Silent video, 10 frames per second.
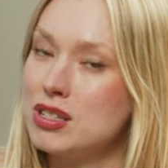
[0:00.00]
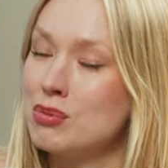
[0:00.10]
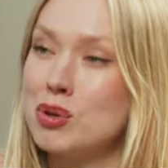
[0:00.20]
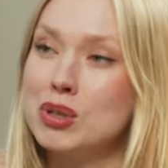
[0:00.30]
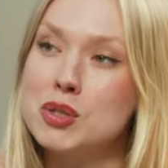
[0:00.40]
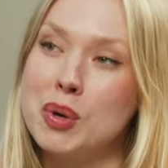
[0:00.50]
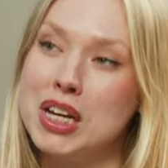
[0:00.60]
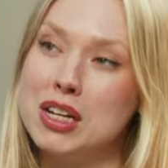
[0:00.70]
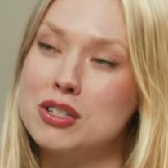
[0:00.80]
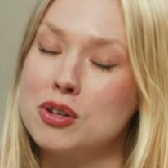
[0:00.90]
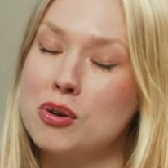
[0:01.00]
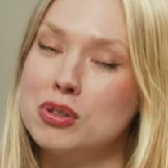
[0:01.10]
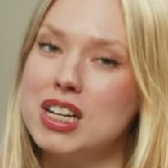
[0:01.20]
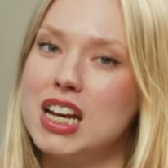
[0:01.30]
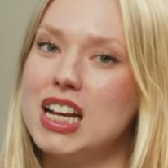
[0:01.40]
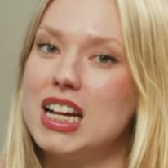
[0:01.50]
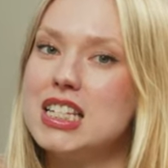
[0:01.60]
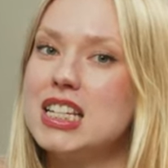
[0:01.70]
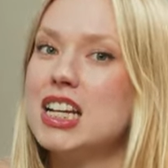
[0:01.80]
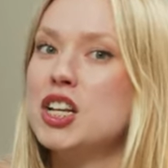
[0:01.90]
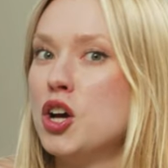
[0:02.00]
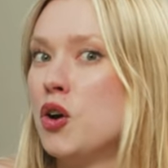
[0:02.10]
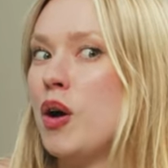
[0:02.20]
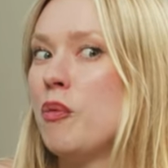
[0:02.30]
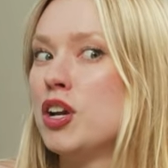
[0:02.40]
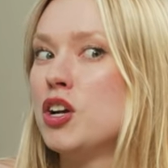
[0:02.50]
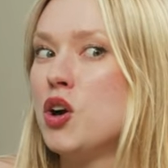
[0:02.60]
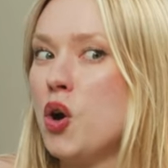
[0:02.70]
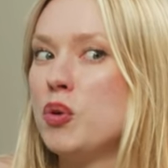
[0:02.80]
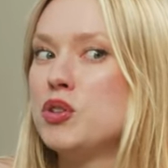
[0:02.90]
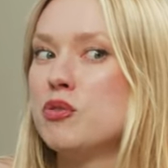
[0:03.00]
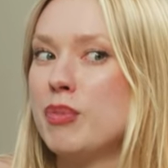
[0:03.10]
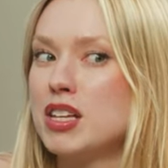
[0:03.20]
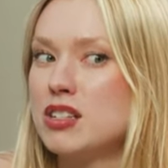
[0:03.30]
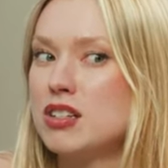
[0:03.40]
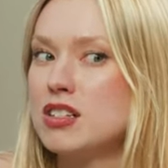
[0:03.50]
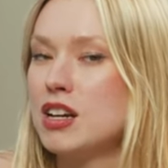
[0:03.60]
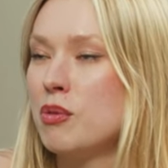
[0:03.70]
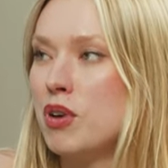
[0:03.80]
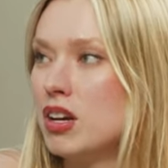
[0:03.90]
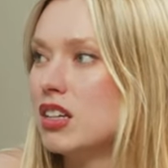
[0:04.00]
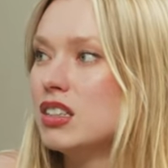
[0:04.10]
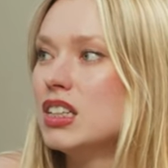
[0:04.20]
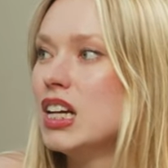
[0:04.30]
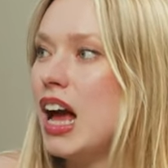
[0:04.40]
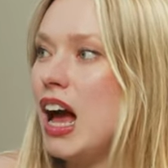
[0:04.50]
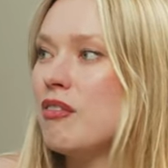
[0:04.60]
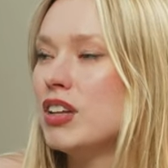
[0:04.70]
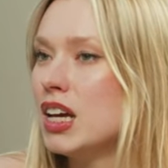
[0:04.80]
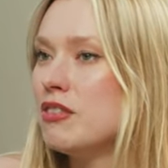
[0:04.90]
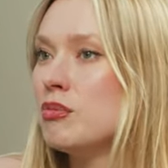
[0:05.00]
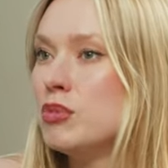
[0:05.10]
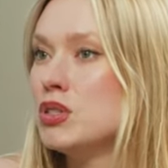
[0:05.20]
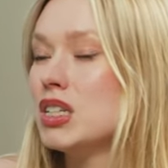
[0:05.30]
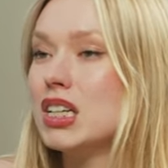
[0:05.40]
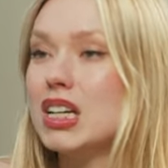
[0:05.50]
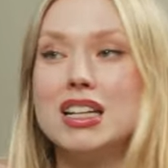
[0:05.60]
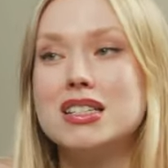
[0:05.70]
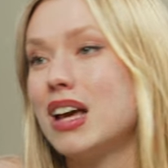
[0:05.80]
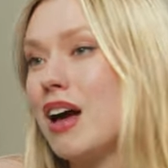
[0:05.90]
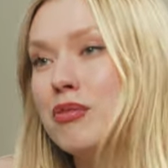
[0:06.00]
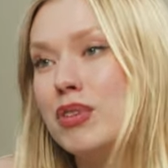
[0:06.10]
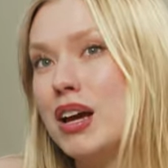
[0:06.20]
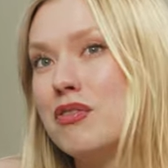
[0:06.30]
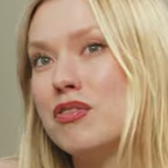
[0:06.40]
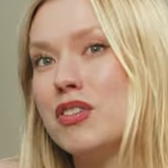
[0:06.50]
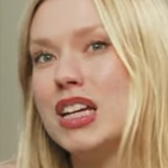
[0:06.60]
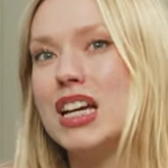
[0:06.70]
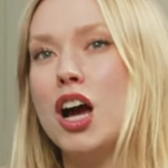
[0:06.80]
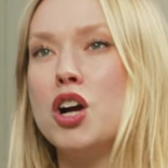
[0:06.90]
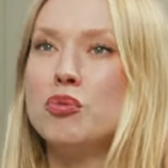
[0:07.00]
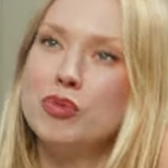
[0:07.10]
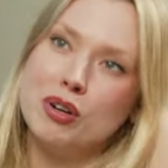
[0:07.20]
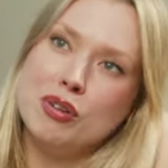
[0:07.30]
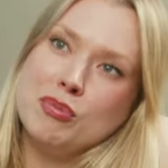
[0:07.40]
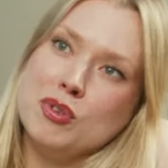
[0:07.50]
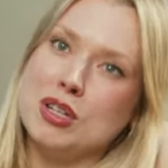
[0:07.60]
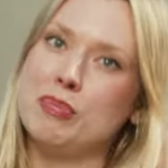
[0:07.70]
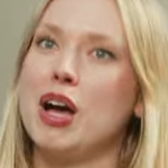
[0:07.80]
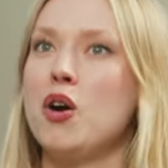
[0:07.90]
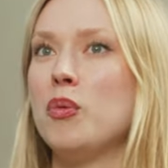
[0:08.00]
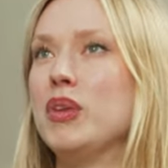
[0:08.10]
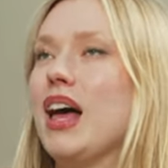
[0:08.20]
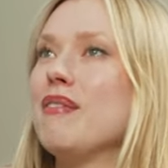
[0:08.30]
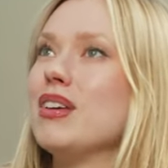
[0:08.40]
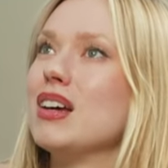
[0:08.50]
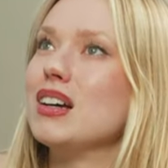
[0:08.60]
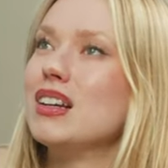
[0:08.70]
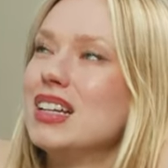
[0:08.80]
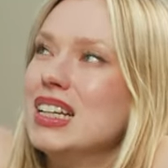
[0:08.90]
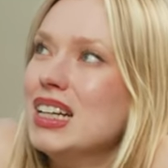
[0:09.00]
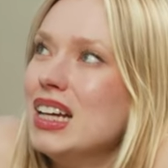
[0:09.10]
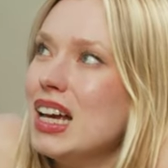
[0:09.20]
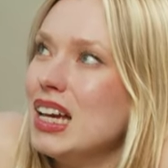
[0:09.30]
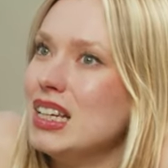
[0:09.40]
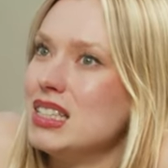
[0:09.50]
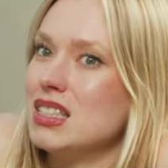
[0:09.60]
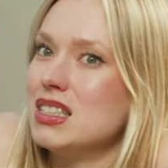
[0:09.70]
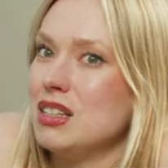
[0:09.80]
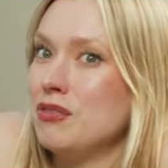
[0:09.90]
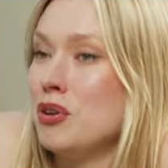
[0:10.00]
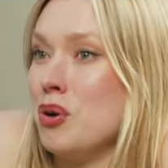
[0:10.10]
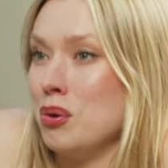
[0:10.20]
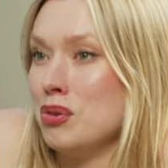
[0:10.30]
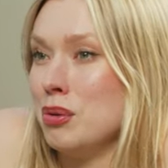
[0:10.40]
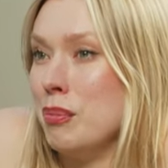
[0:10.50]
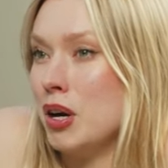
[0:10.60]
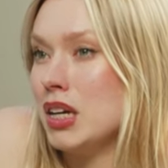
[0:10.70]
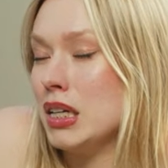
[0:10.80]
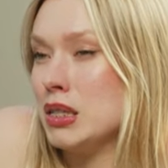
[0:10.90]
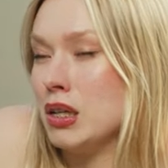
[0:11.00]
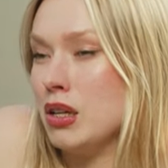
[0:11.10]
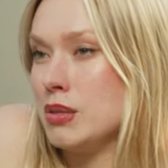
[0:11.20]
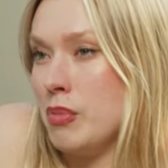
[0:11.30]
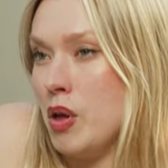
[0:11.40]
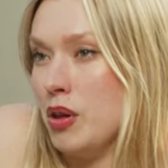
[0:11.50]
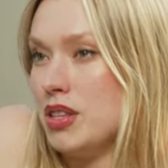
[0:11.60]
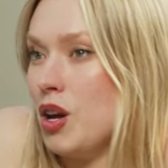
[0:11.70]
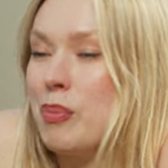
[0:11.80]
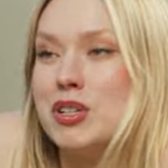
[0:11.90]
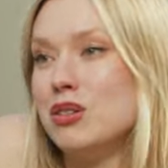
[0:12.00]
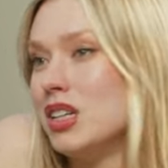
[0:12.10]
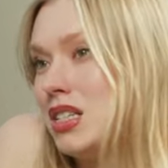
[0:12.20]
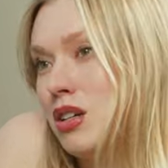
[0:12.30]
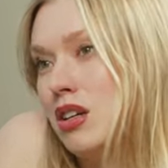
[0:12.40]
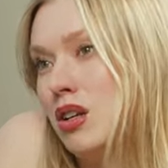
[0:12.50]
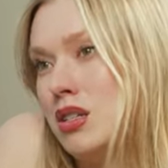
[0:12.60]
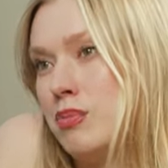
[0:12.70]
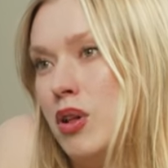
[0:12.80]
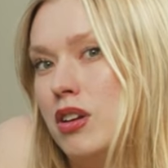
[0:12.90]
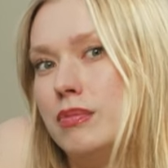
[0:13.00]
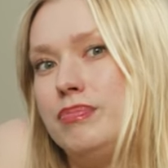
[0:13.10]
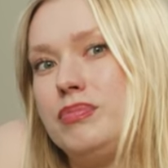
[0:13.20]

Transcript: I was only 20 years old. And I said, No, I want to go and do a master's and I want to have a life in music. And to have a life, a career in music back home in Latvia is difficult. The market is a lot smaller, the opportunities are a lot smaller.